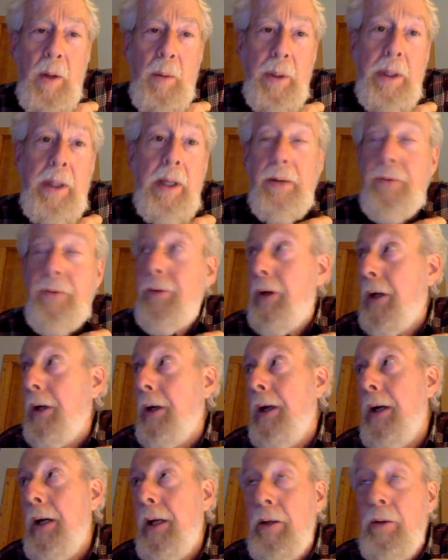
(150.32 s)
We get sun.
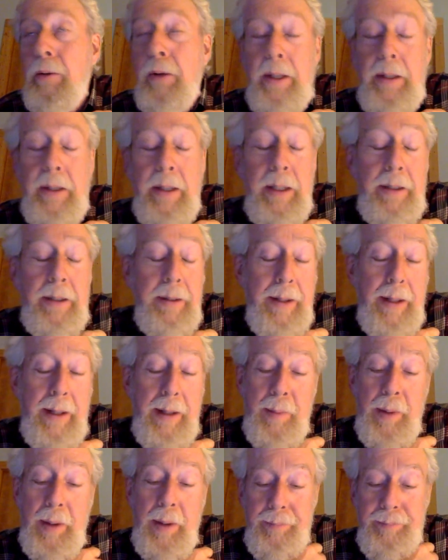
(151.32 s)
I had a great day today,
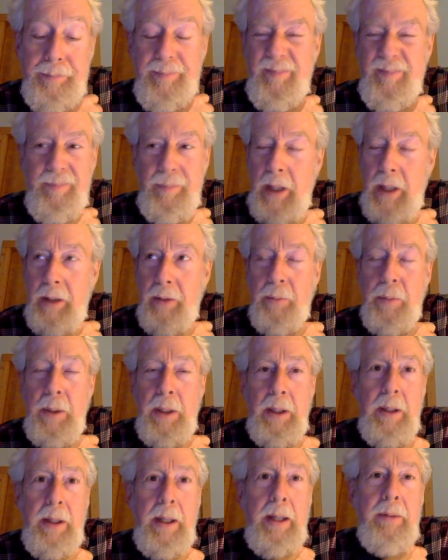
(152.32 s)
but not as
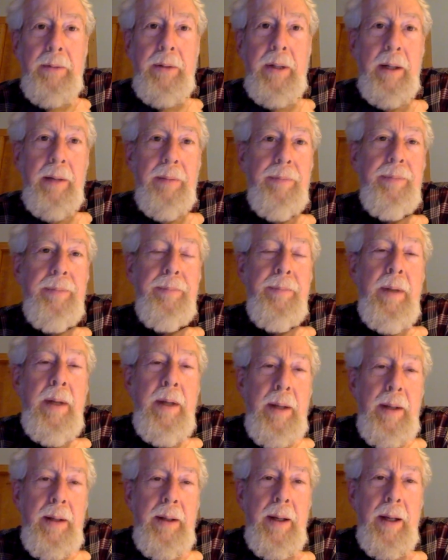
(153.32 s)
many days out of
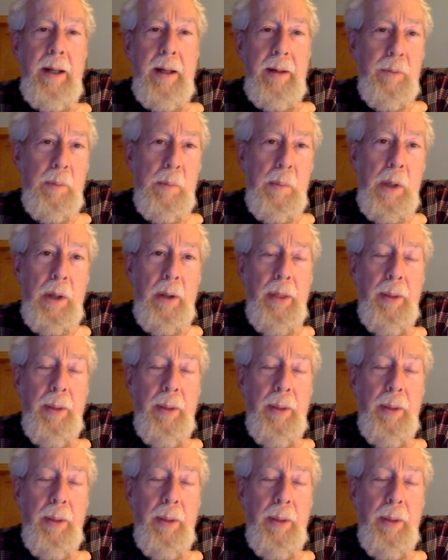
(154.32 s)
a month.